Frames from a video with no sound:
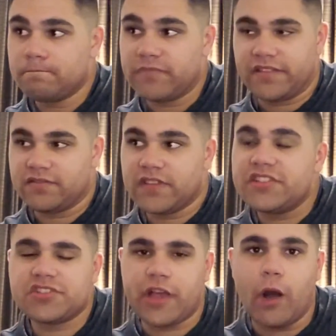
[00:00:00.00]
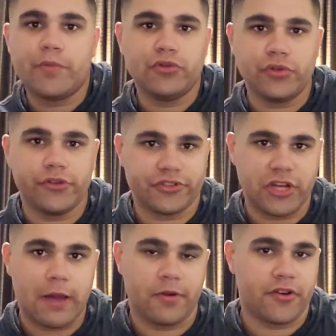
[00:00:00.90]
they just help you do your
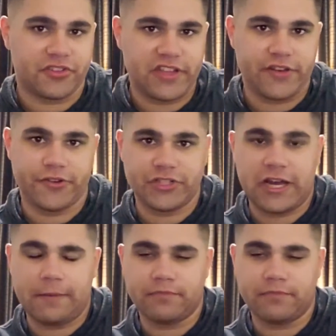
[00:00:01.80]
job and understand your job.